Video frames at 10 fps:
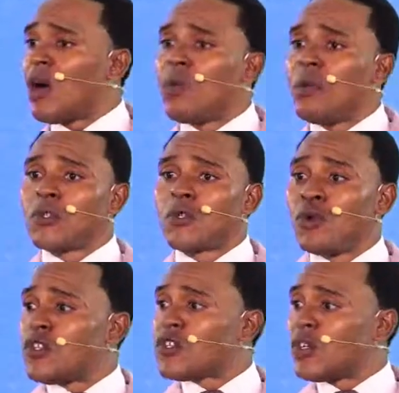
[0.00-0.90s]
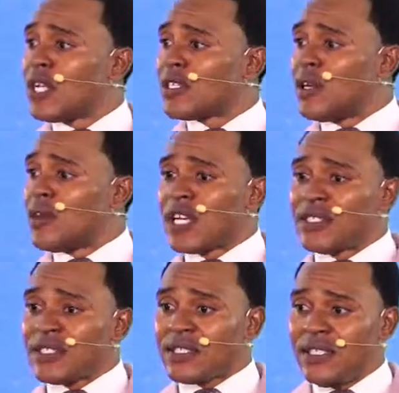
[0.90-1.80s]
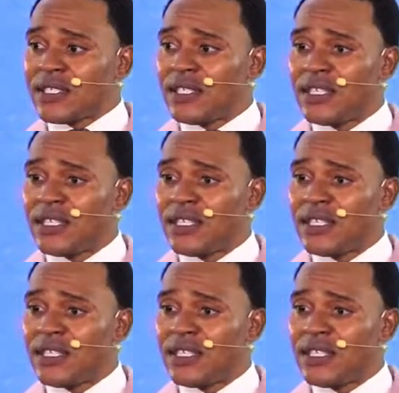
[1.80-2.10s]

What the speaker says: we must position ourselves and sit.